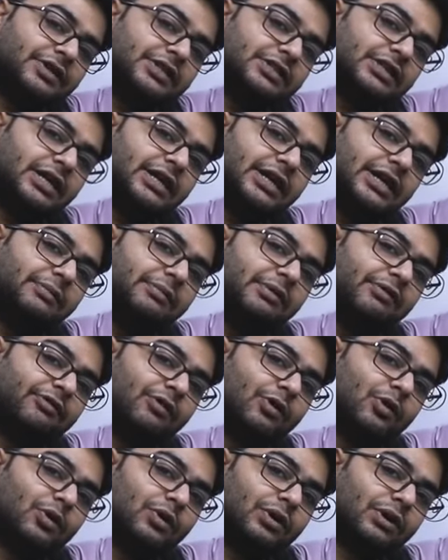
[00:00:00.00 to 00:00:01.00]
we studied
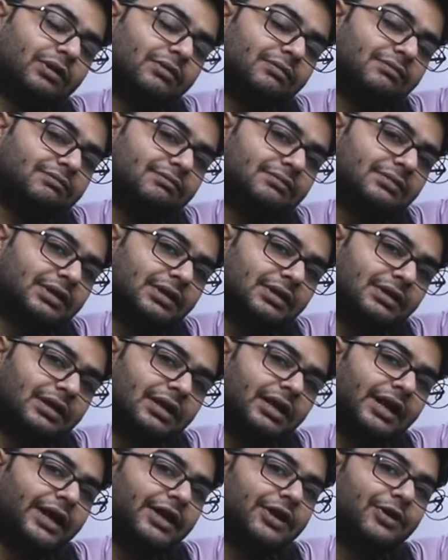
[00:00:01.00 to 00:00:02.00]
before
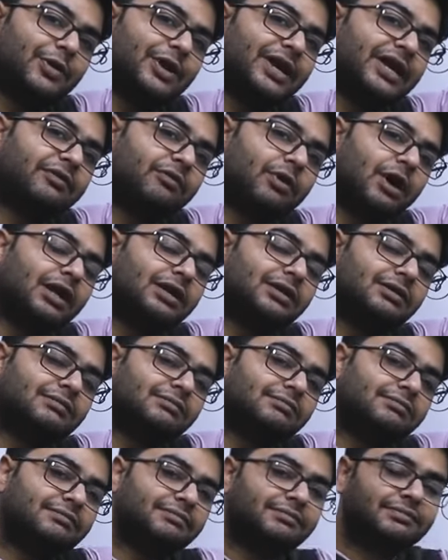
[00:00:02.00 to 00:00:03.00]
in unit
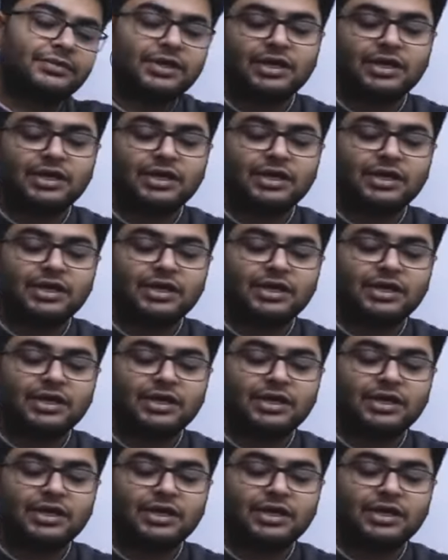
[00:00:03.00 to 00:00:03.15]
1.